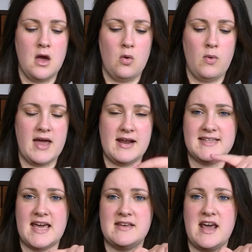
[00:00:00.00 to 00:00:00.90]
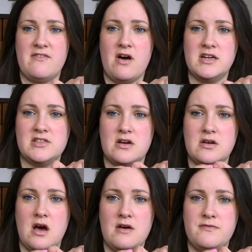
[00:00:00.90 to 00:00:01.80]
when I take the nail varnish on
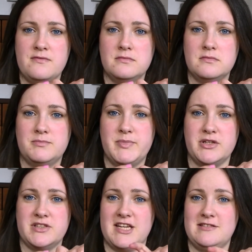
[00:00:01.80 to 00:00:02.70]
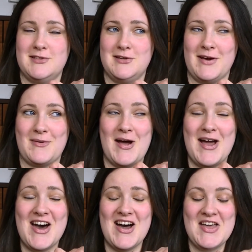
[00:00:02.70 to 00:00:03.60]
and off, because I do that quite
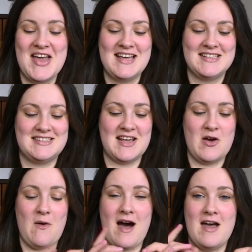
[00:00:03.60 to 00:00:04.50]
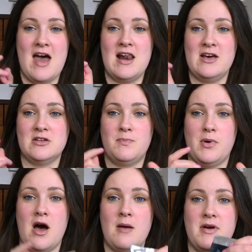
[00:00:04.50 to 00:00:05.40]
a lot. So a little
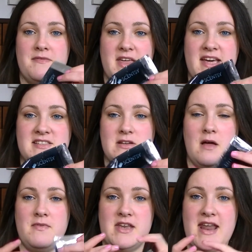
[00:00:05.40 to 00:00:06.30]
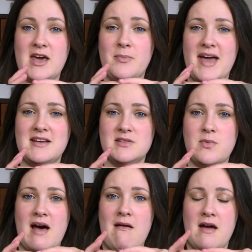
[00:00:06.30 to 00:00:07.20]
blob of this on the nail bed as
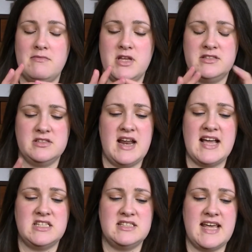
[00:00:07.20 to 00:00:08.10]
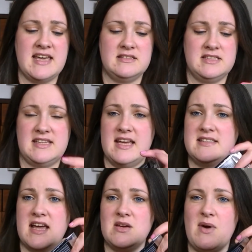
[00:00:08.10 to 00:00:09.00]
well. It doesn't actually
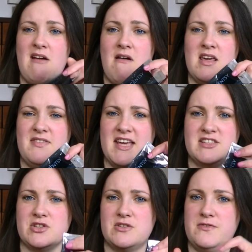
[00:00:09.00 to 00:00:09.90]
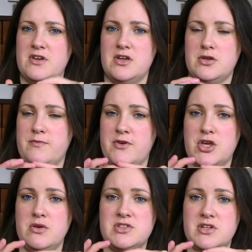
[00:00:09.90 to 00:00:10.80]
state anywhere on it that it's good for
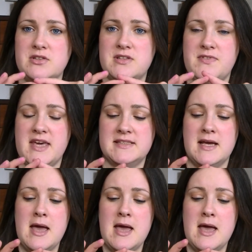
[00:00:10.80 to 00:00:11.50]
cuticles and things,